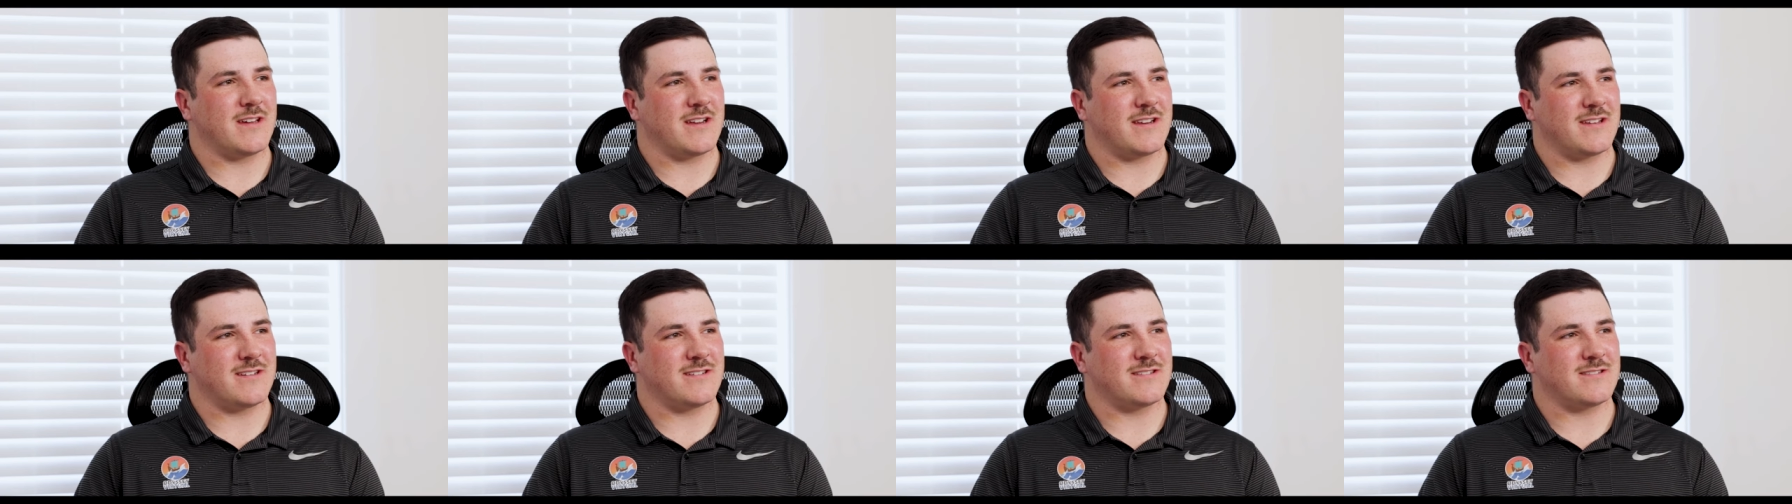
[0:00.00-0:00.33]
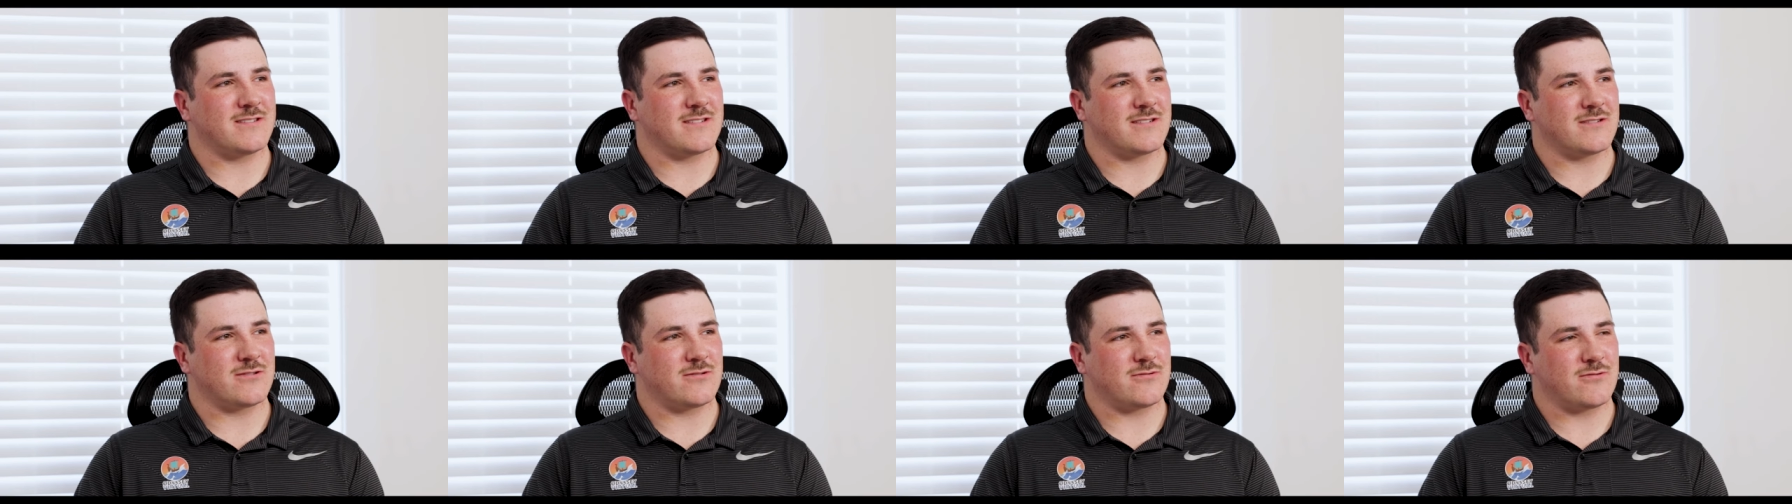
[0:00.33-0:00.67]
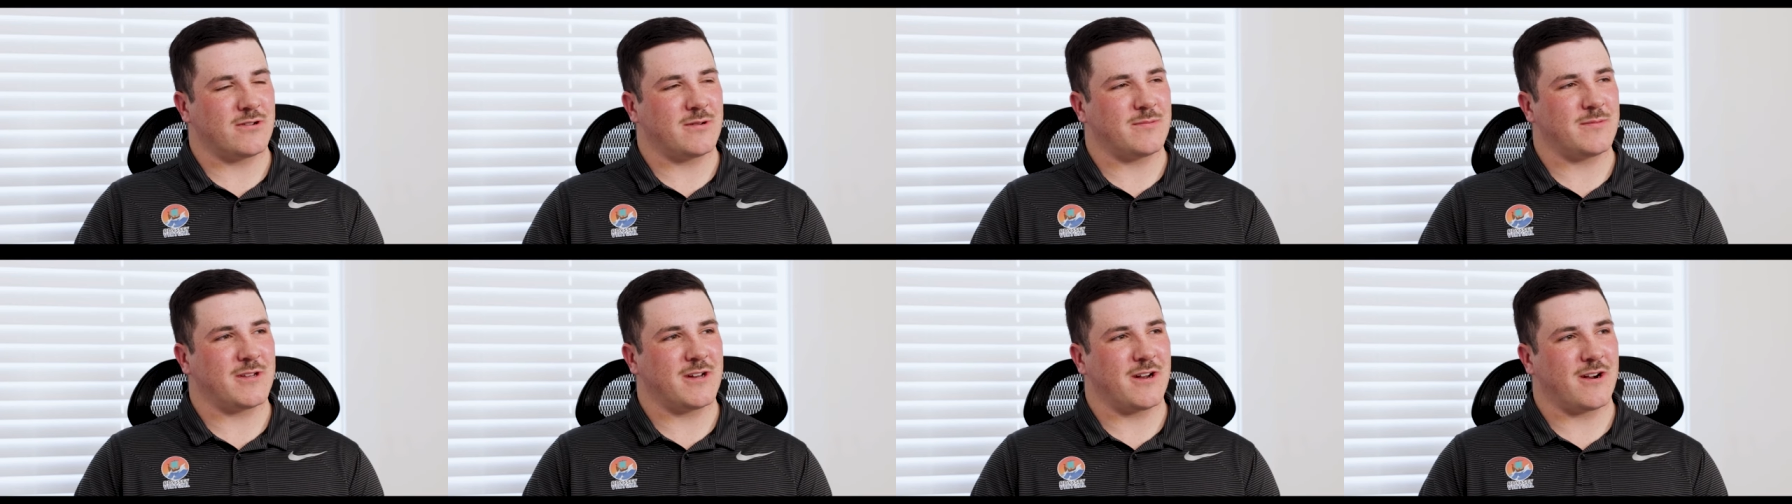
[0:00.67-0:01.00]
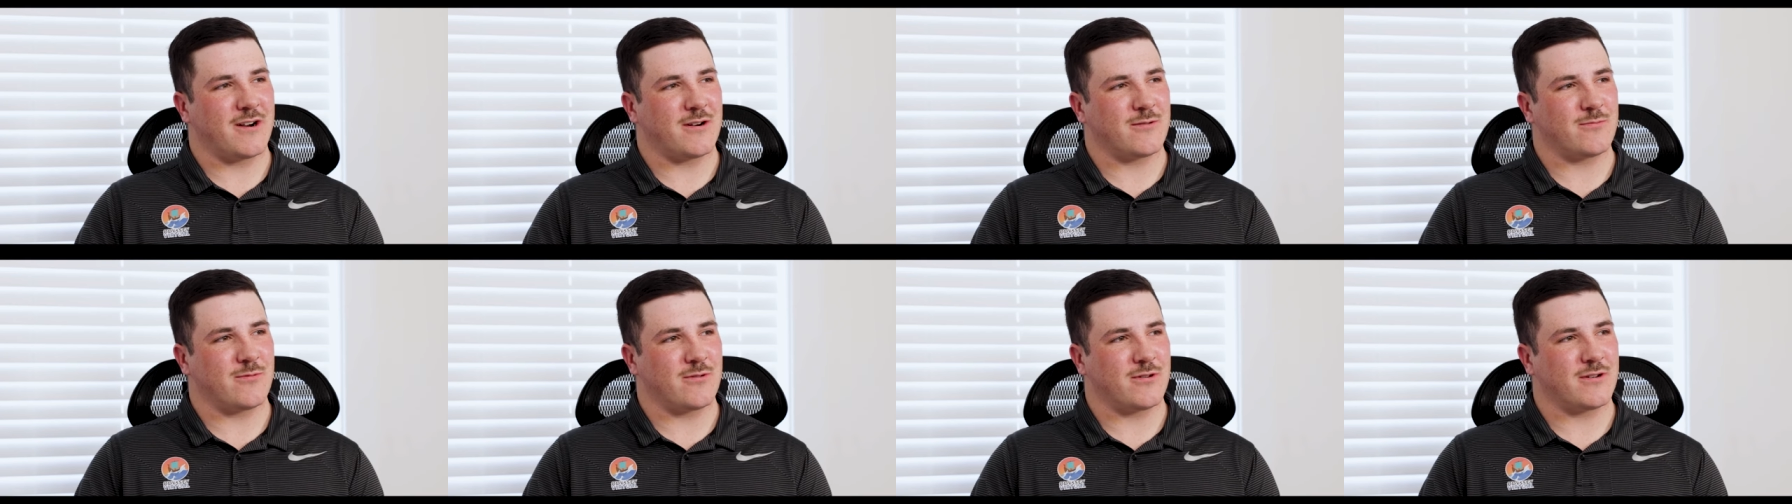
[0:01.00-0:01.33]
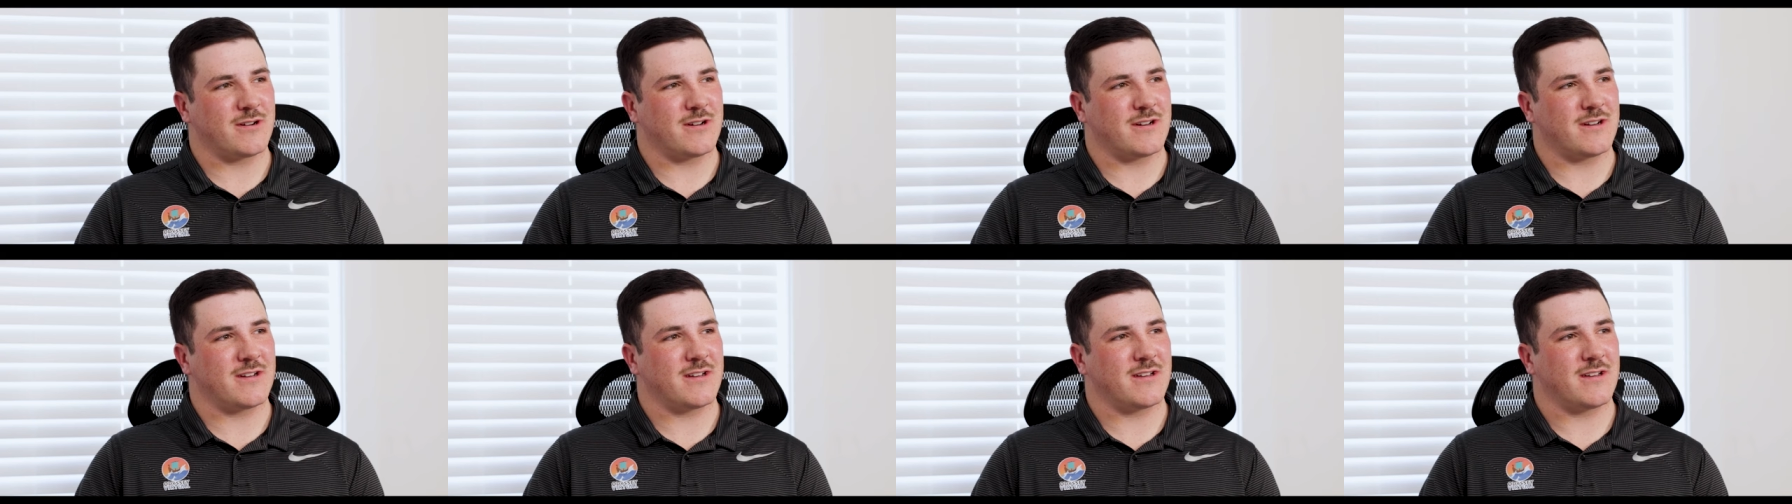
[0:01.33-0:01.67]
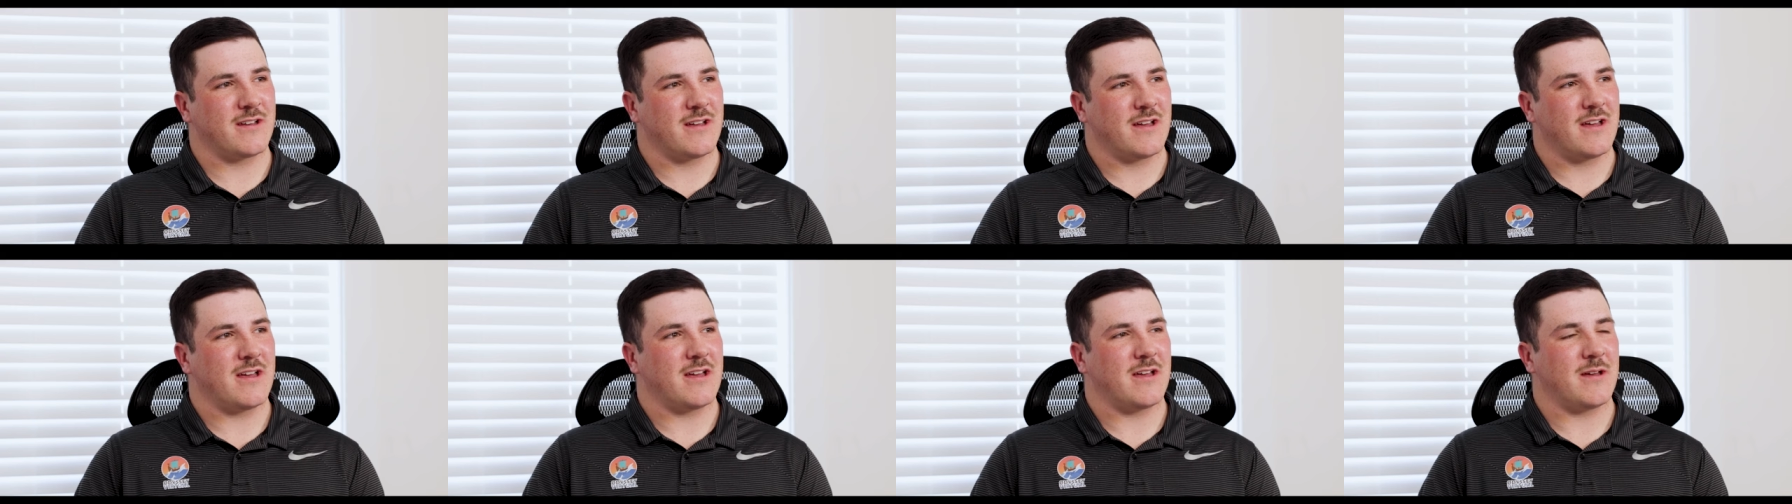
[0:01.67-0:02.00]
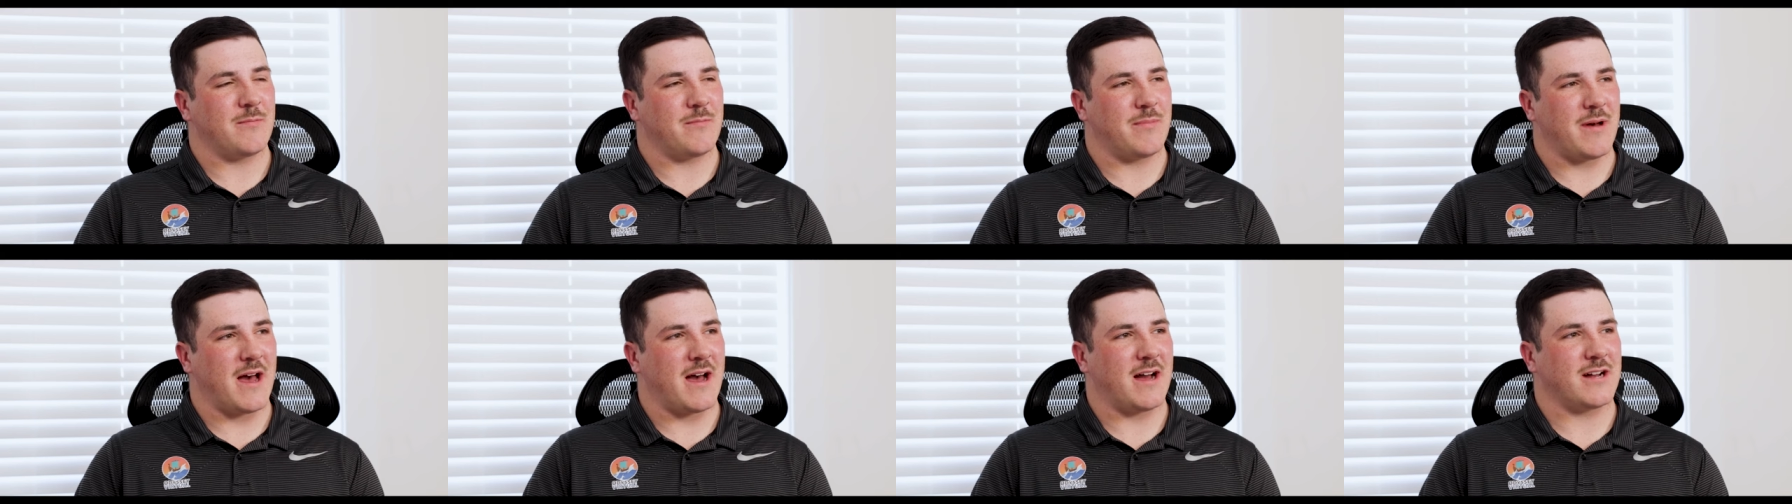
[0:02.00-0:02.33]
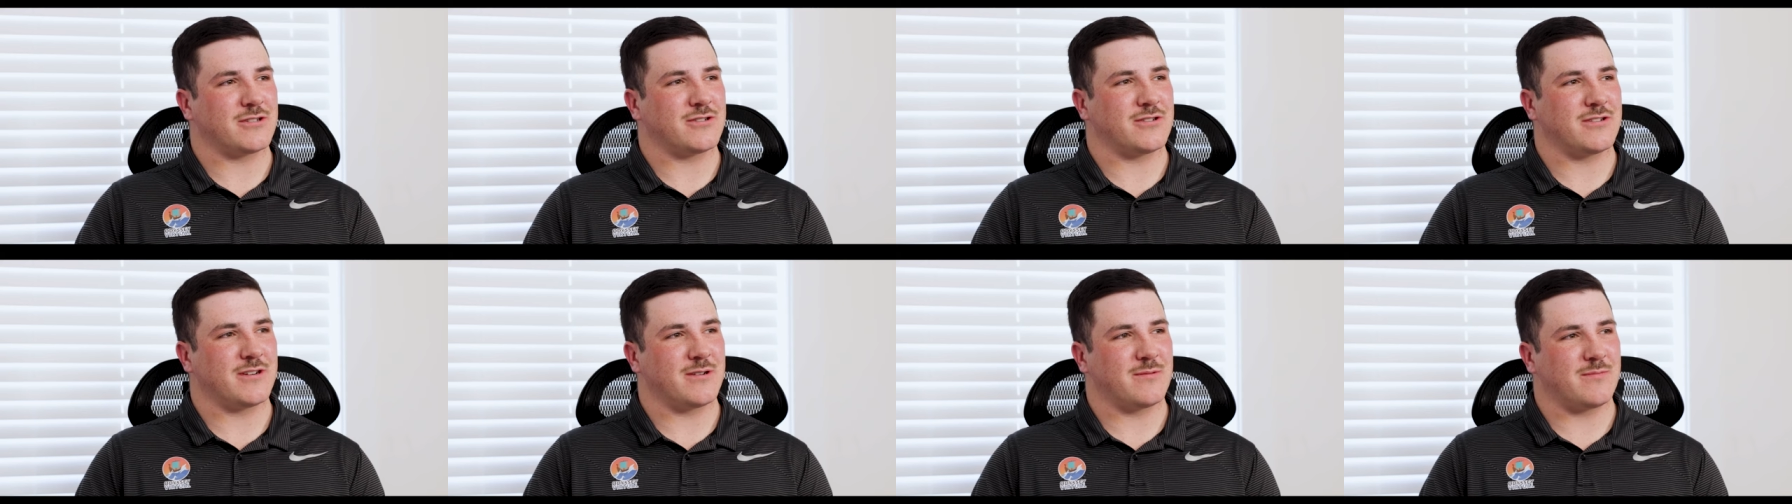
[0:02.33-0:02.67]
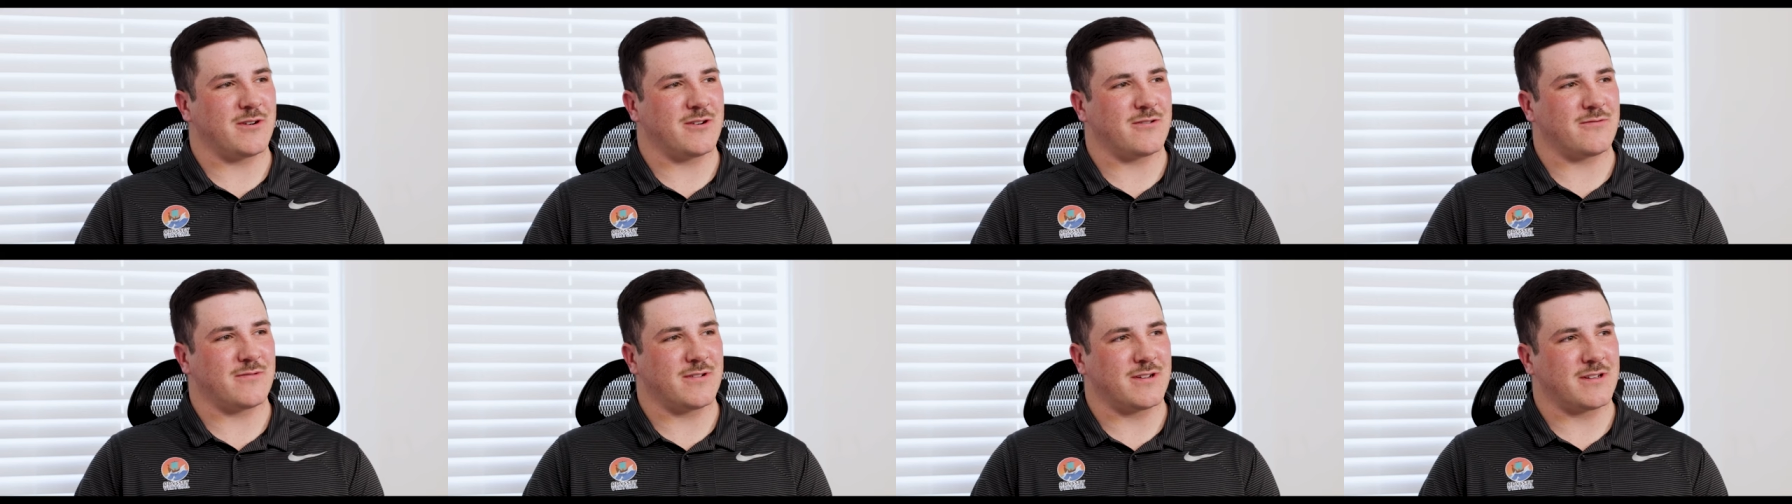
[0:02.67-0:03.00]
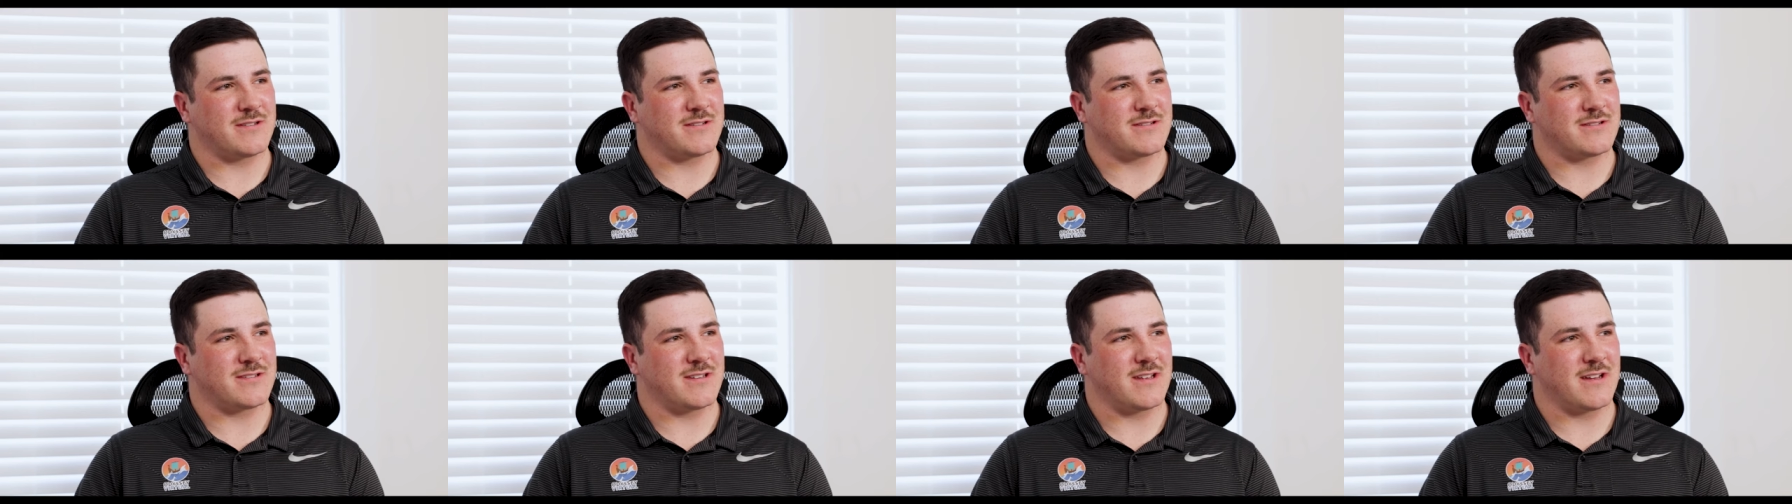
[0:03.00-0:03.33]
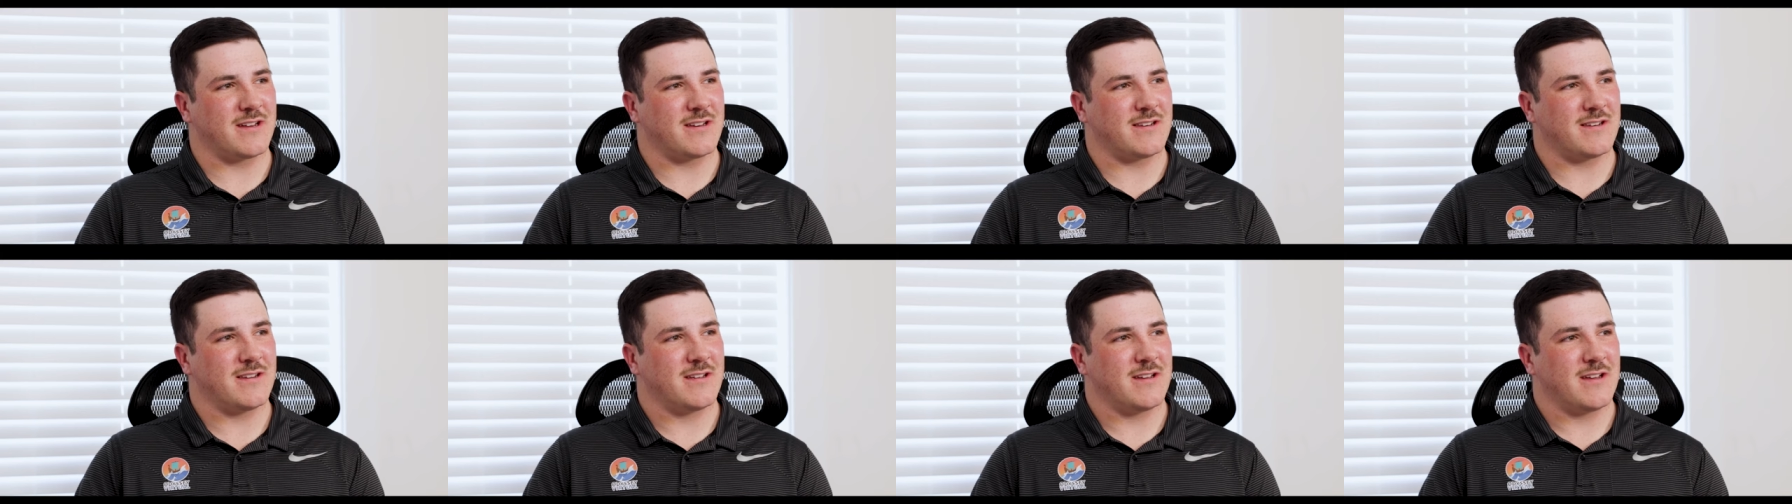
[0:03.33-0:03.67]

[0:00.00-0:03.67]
that he is extremely hardworking and passionate about real estate.